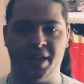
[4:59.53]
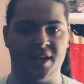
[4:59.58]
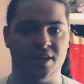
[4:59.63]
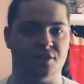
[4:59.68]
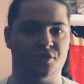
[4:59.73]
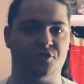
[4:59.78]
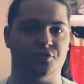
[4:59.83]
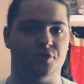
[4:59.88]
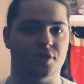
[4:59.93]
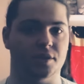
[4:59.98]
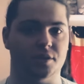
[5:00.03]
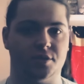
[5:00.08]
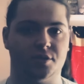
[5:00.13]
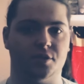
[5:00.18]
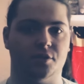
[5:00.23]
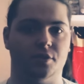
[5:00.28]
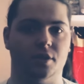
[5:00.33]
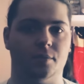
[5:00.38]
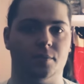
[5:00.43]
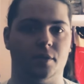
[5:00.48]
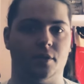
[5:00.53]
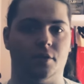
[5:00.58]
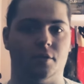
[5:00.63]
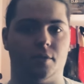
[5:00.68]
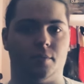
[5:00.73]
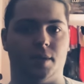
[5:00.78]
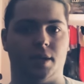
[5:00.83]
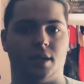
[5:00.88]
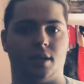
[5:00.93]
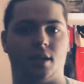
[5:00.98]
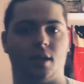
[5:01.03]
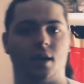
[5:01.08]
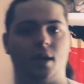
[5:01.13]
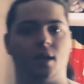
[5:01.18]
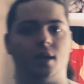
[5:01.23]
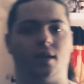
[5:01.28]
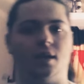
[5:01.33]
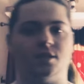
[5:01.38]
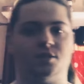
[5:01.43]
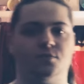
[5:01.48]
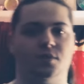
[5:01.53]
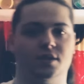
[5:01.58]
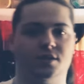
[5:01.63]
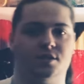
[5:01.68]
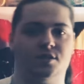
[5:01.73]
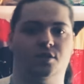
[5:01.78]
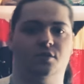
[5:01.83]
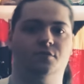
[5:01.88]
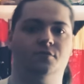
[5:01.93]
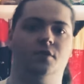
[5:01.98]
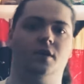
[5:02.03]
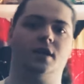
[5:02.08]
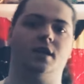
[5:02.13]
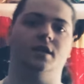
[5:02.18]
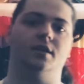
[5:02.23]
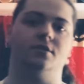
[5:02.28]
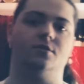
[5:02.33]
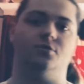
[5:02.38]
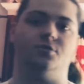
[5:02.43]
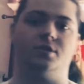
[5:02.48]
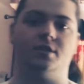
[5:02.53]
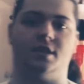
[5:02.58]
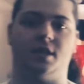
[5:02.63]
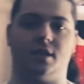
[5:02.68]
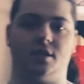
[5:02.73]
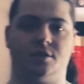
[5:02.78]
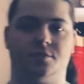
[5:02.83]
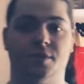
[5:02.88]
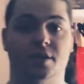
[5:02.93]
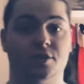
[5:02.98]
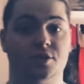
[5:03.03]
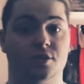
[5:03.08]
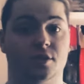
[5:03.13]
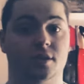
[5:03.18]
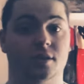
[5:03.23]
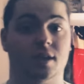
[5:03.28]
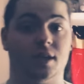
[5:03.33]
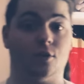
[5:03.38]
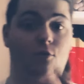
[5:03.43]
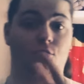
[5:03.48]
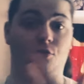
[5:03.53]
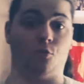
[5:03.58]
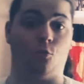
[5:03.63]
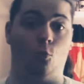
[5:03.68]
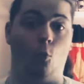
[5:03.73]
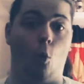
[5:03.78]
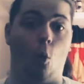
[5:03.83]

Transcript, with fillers: histories to them. You know what I mean? That's why it's so fucking interesting, especially like with